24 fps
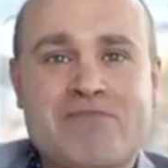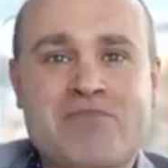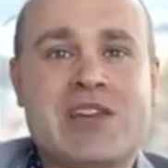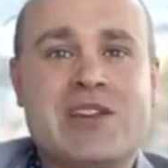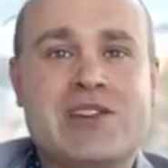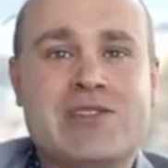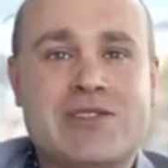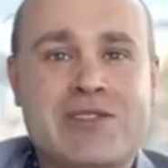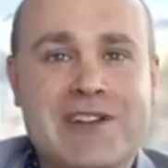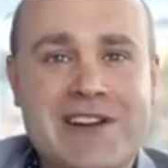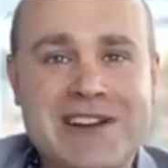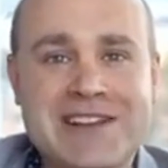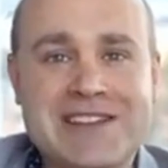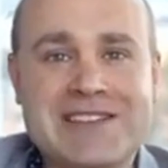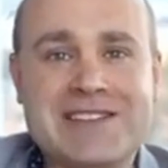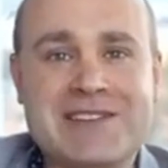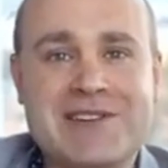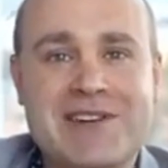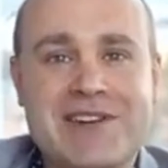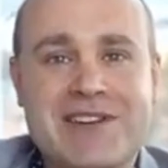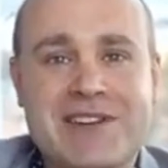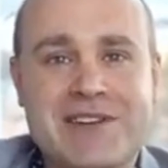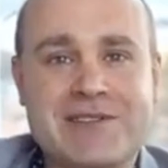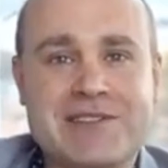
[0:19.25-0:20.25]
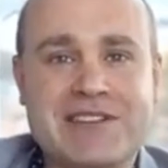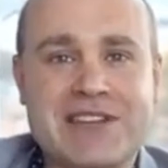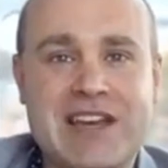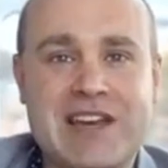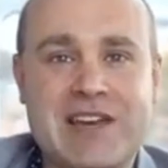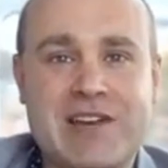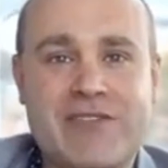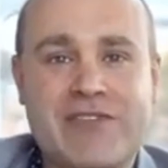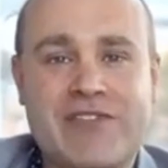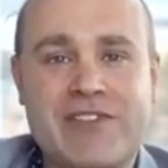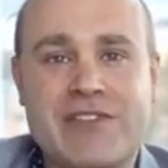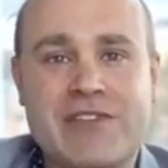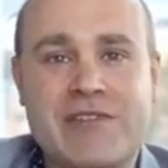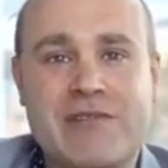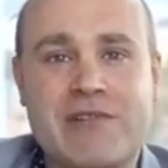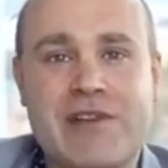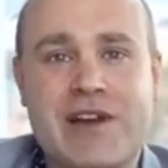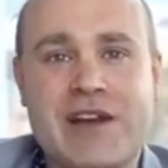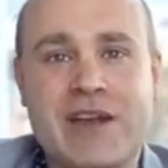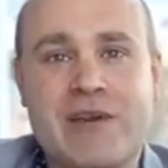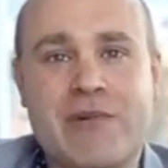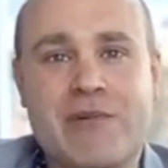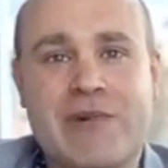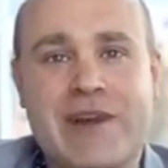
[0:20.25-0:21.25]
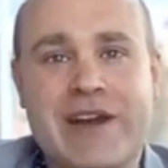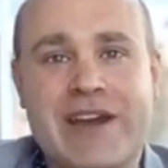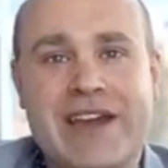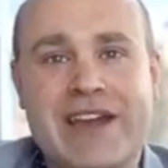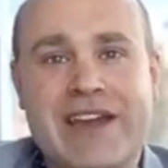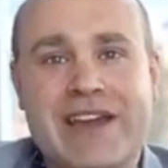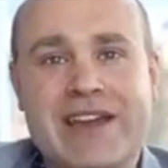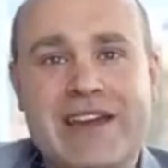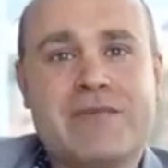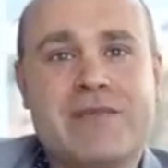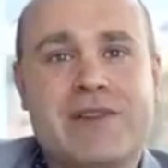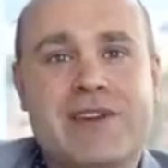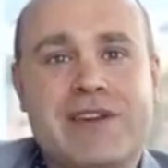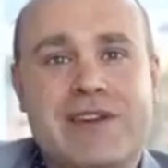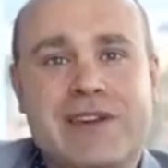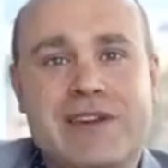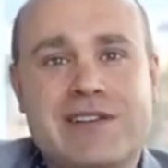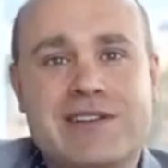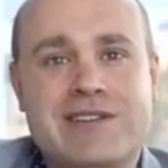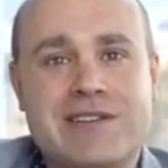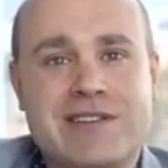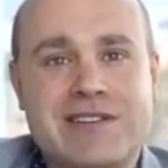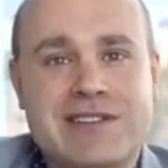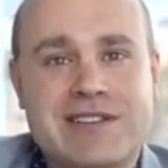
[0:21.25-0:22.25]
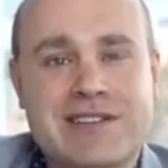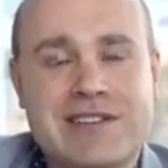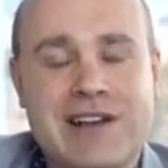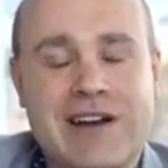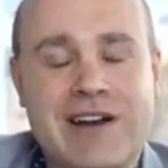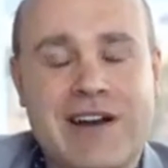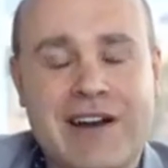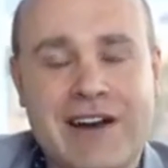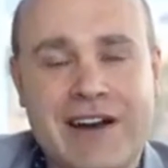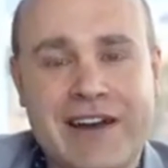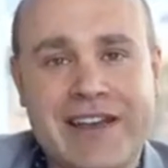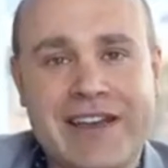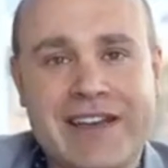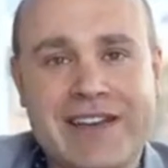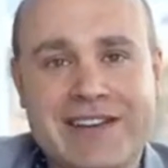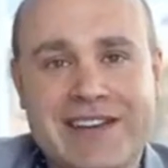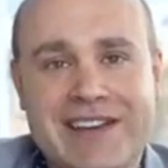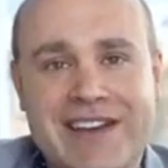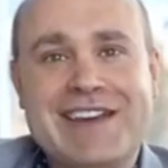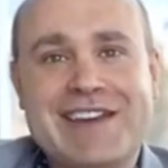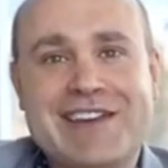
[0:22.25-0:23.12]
you're trying to start your day off in the right way, but you're just tired.